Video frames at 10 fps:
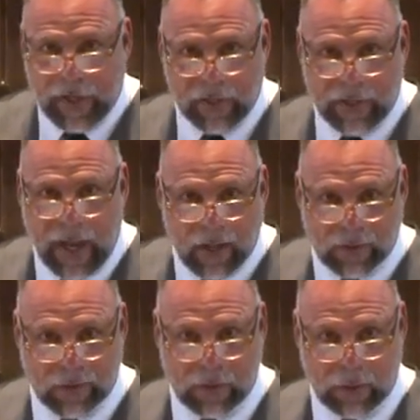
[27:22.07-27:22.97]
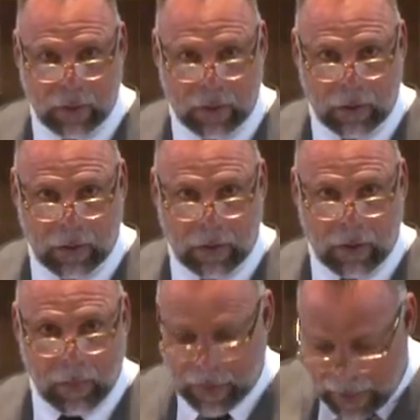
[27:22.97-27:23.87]
up with fears and doubts.
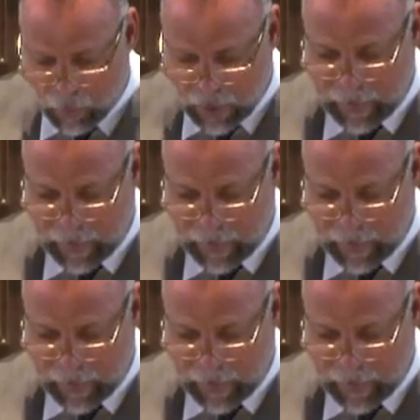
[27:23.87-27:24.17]
But I